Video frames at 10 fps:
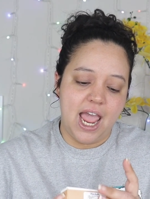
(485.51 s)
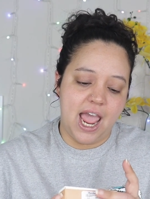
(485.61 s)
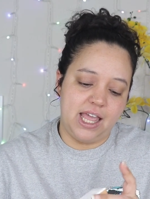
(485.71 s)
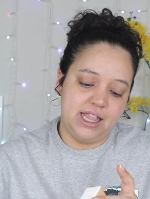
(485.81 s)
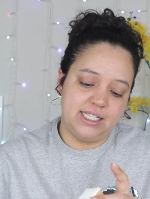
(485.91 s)

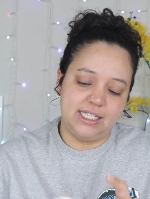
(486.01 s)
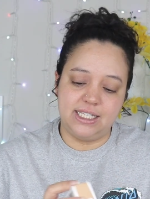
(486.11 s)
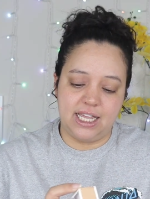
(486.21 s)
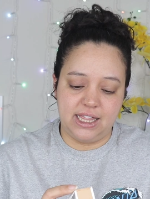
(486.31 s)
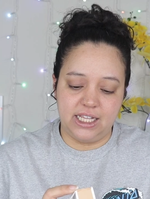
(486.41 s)
and this is
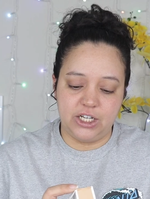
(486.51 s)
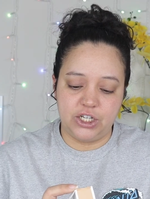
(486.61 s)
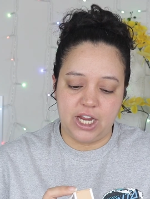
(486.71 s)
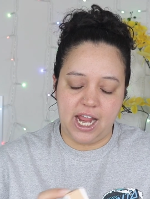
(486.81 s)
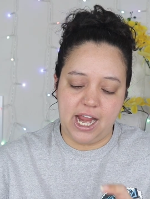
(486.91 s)
in the
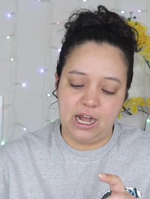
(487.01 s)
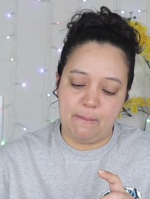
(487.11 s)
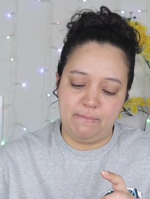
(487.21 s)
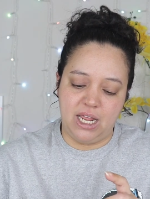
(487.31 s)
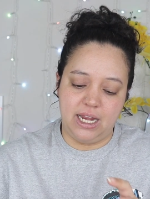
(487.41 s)
shade
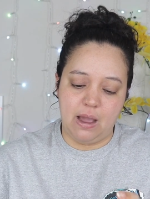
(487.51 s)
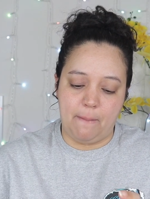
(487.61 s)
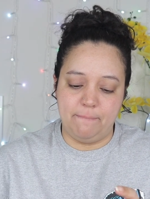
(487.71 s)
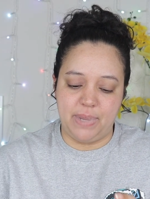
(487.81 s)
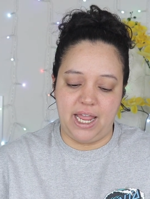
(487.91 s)

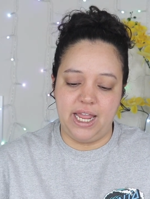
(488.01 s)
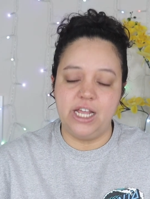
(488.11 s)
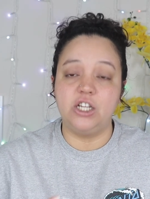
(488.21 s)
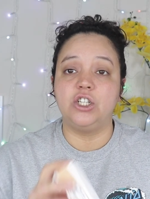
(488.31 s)
Medium Beige.